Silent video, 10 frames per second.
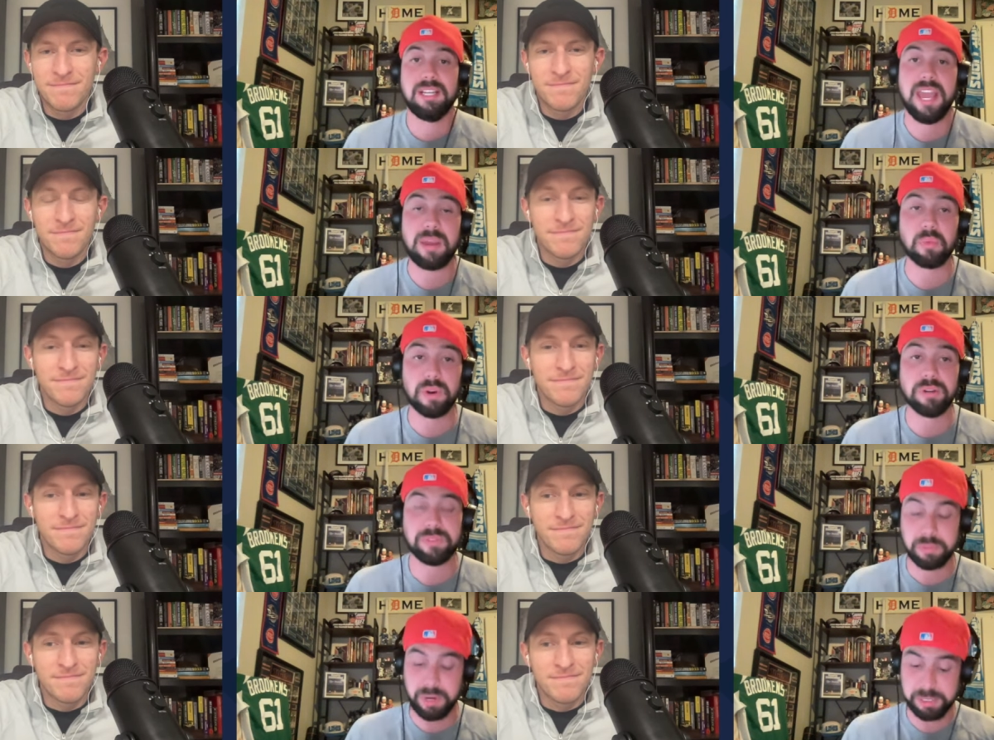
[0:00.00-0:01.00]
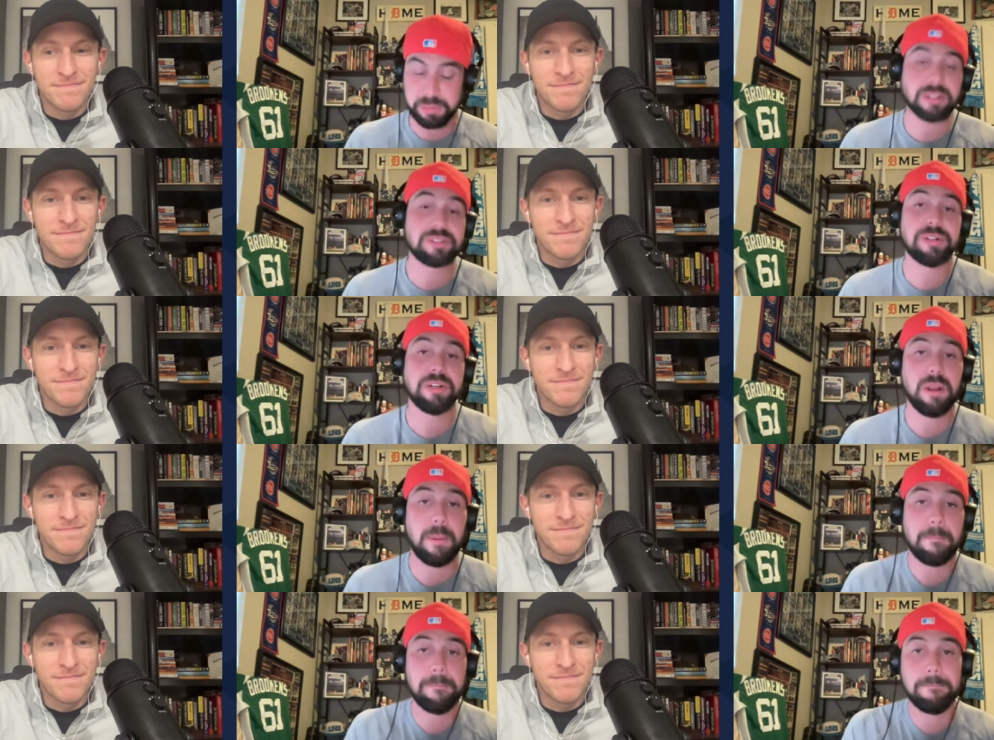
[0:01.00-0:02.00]
Speaker 1: a word from our sponsor,
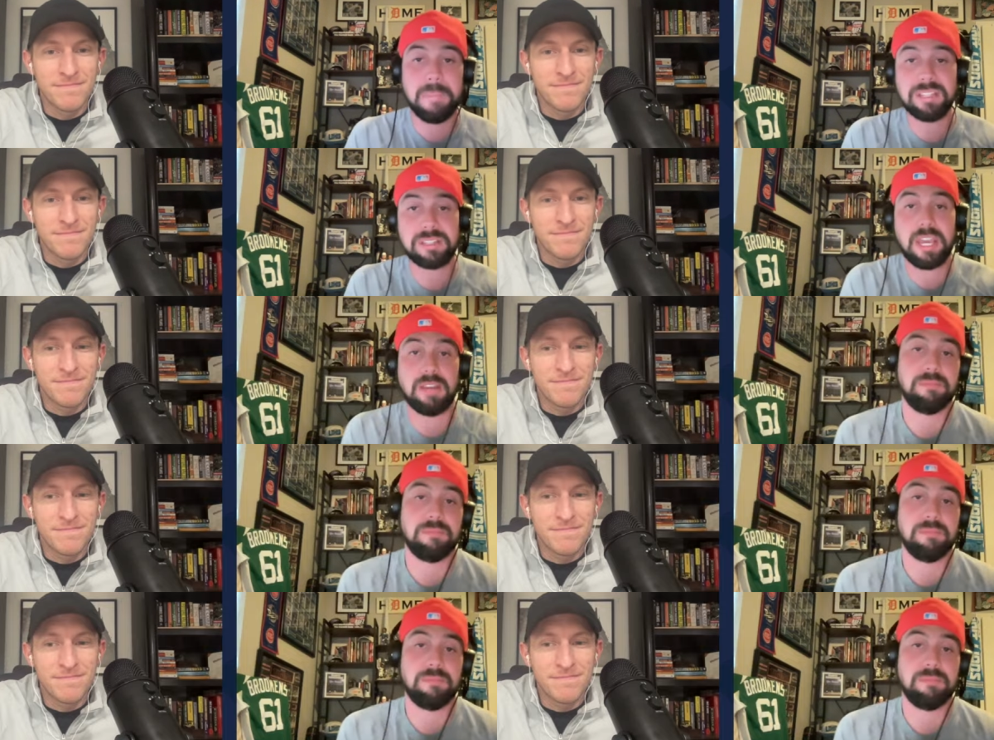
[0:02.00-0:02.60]
Manscaped.